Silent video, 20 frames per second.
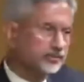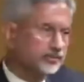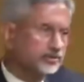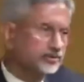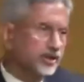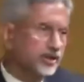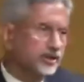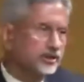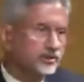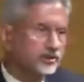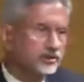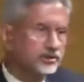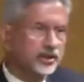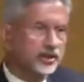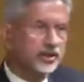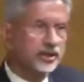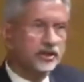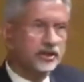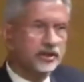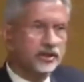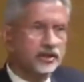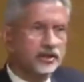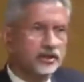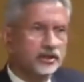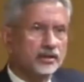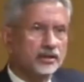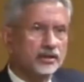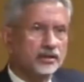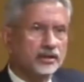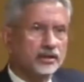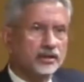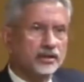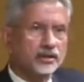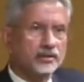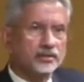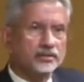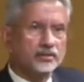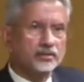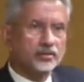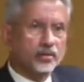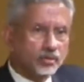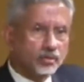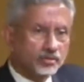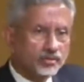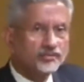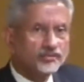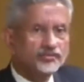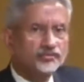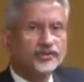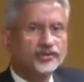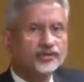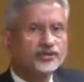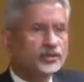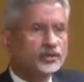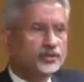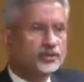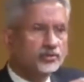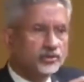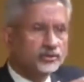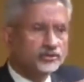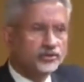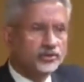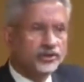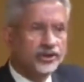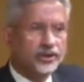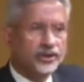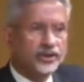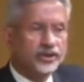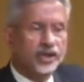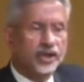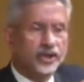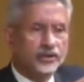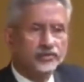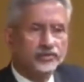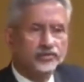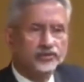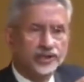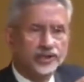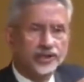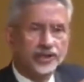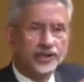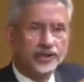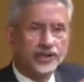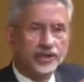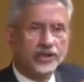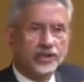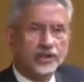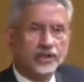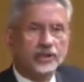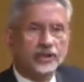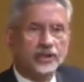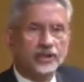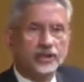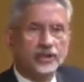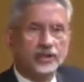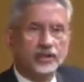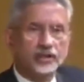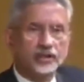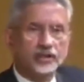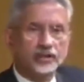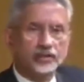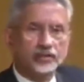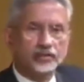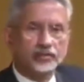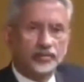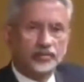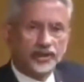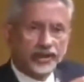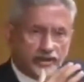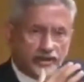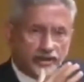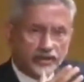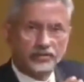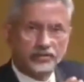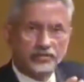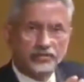was added, the common feature was really, I would say, big